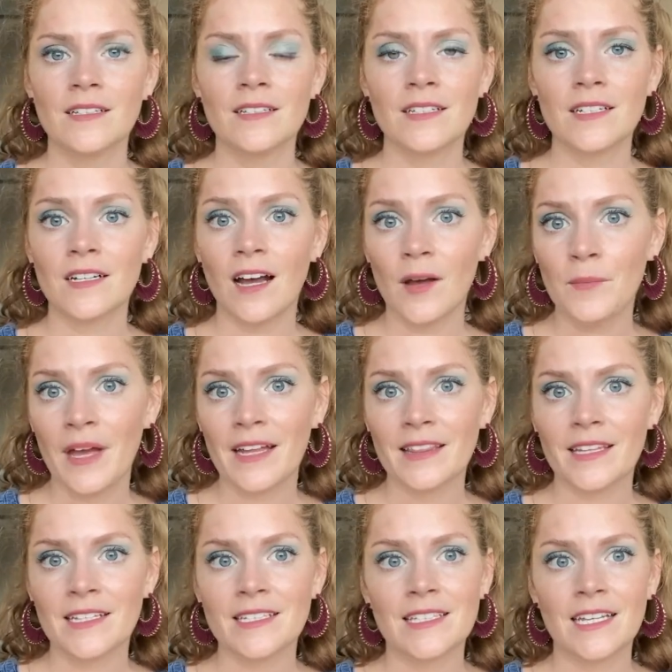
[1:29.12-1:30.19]
To combat
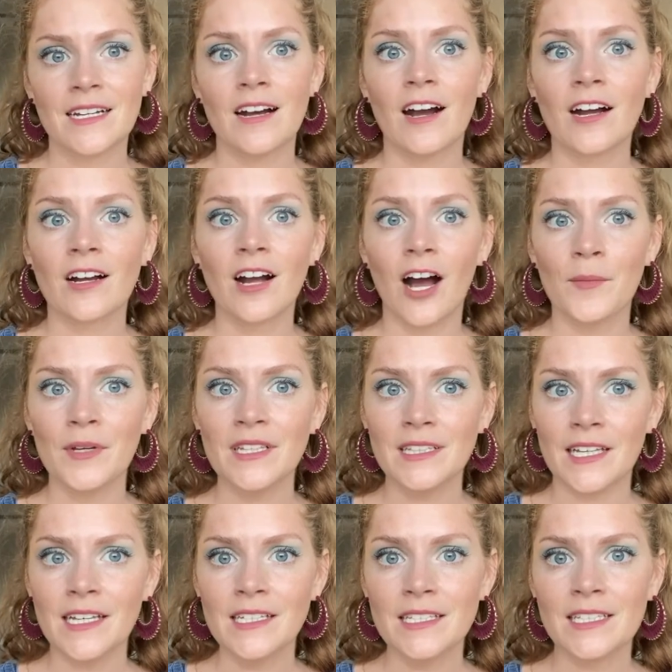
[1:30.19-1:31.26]
this, there are common
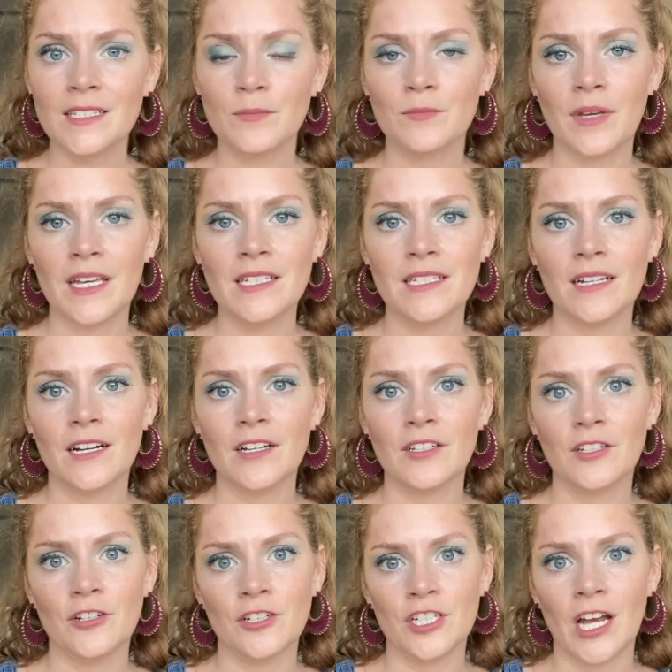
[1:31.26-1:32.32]
lists based on
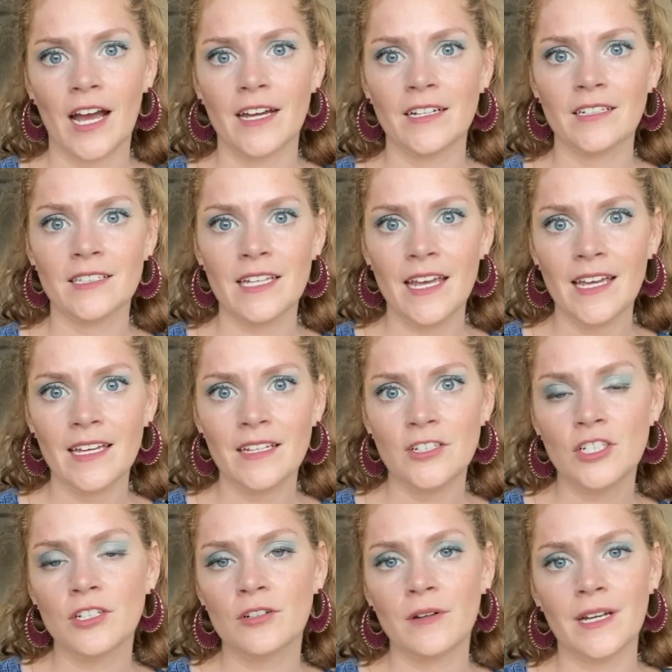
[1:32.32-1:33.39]
your child's
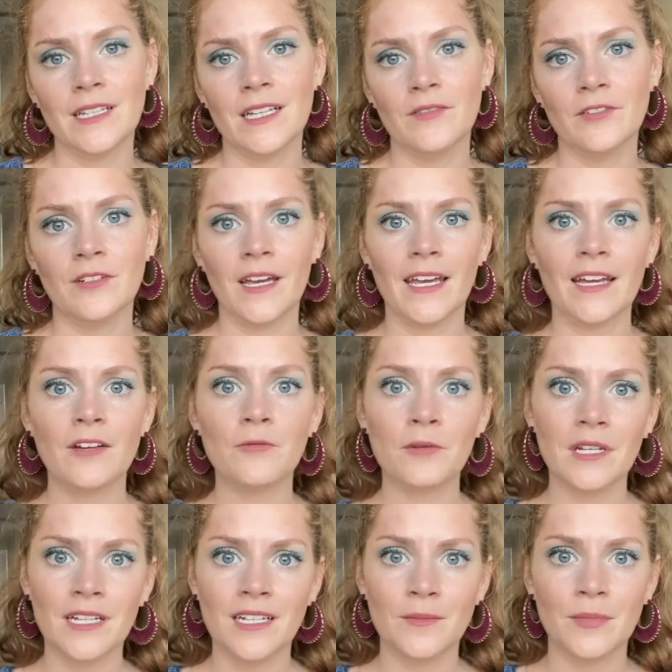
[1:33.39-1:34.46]
age, grade level, and
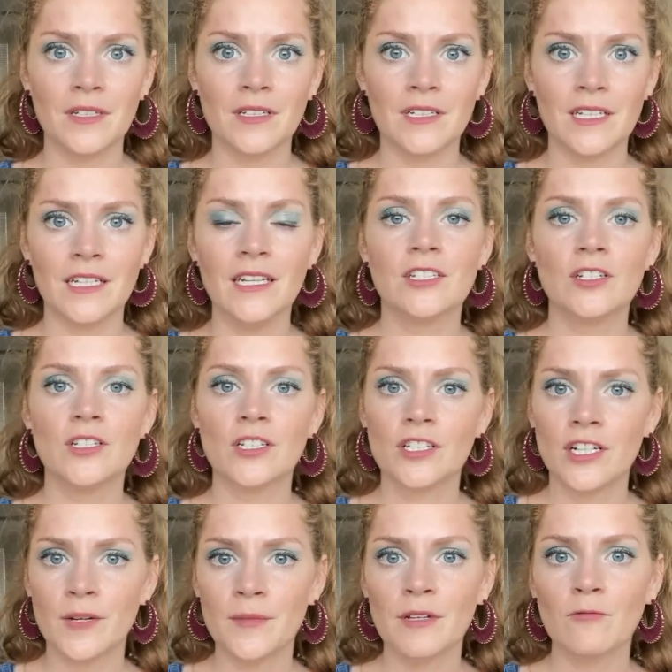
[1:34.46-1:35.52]
reading ability to
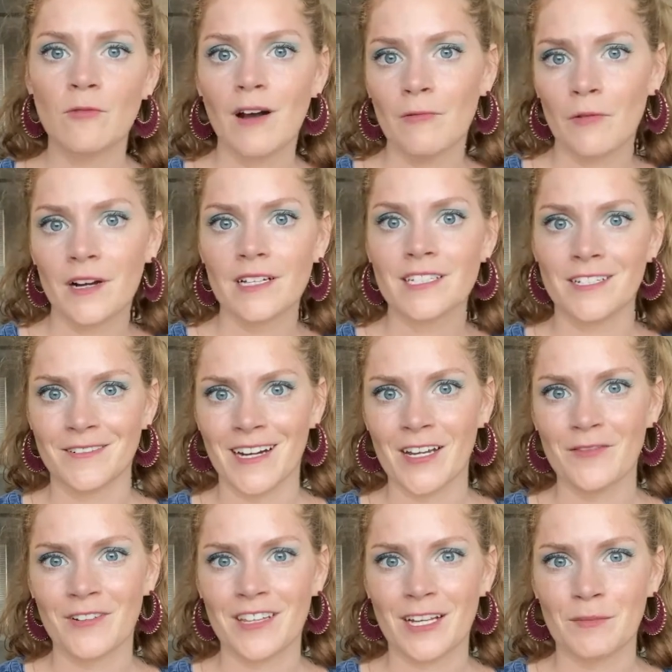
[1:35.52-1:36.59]
determine what words are right
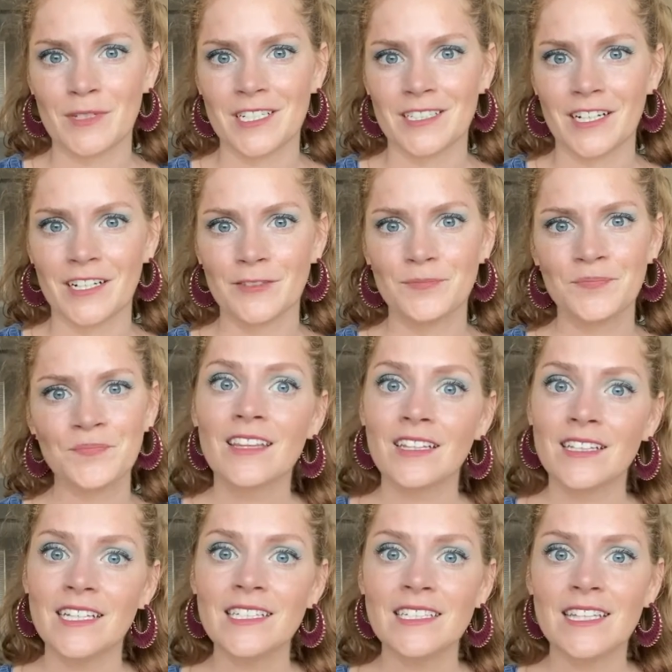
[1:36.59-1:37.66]
for them to learn. The
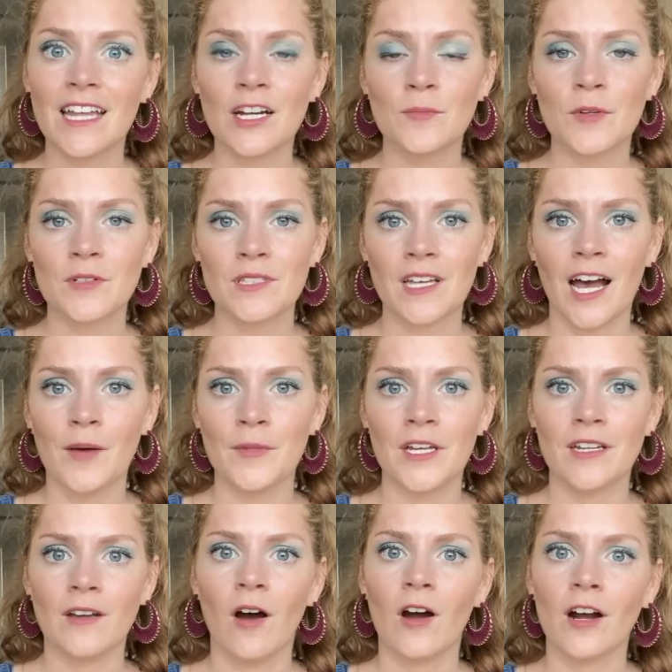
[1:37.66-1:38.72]
lists that are most
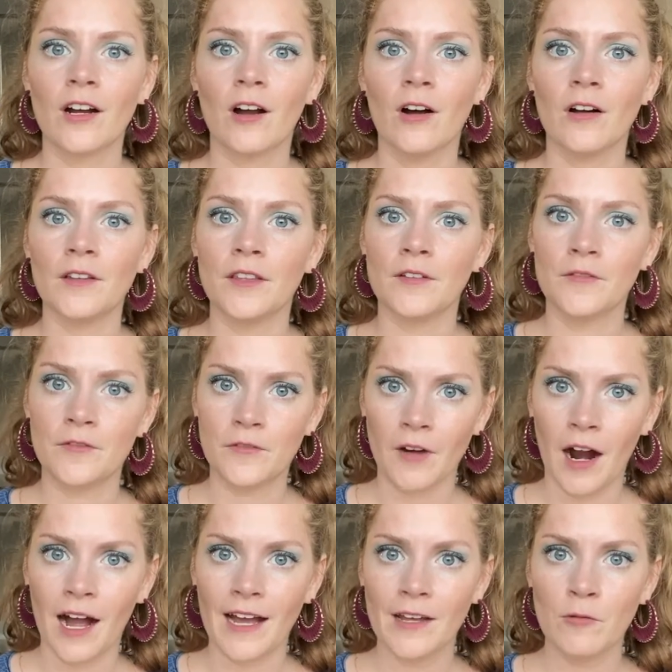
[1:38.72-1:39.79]
common are called the
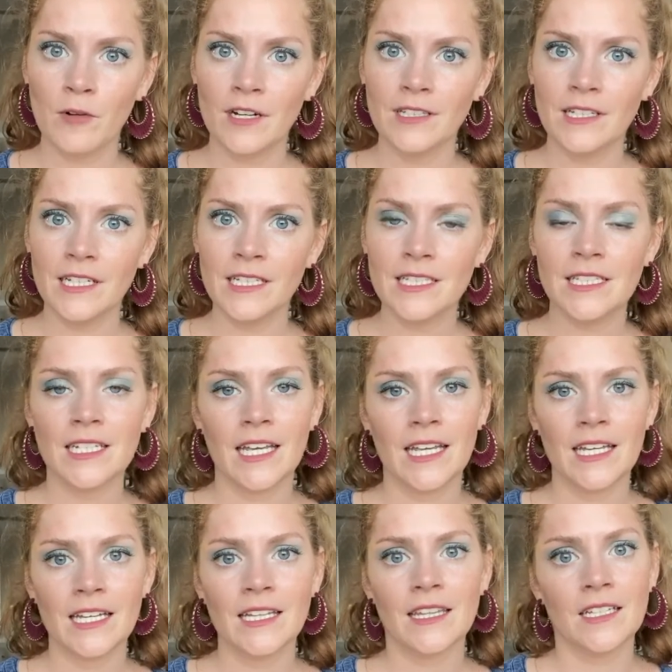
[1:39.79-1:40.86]
Fry word list
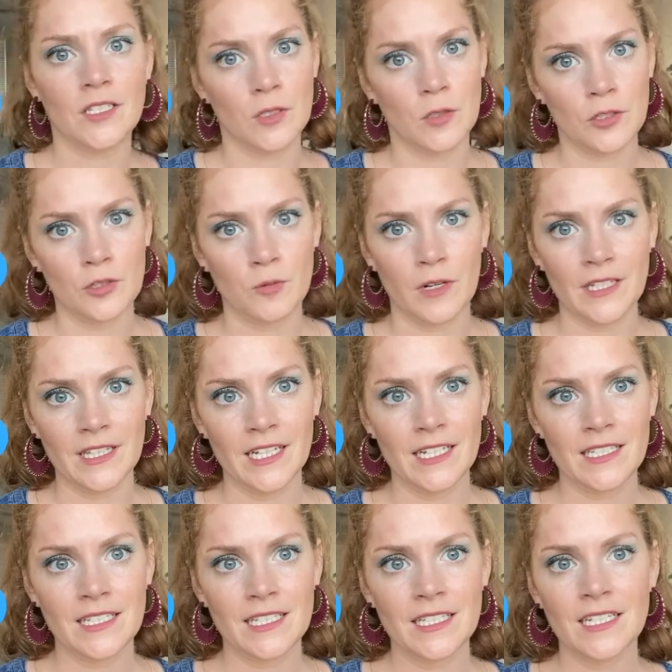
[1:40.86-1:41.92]
and the Dolch word
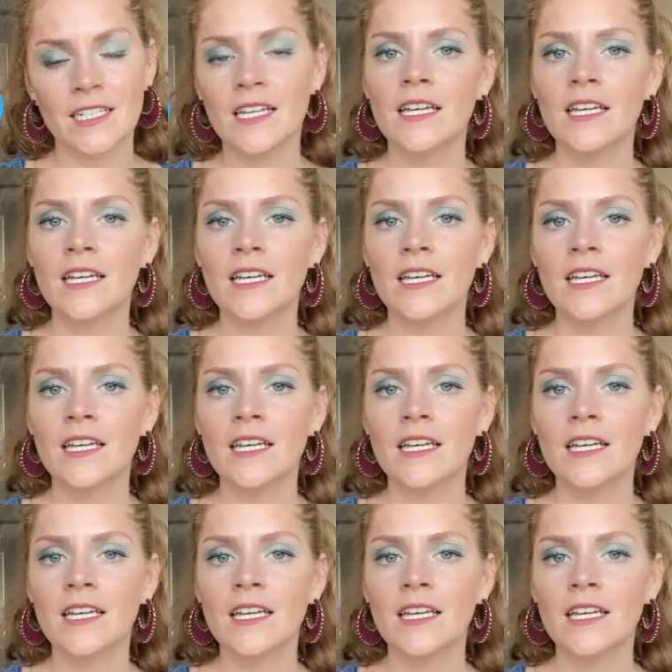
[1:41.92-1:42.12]
list.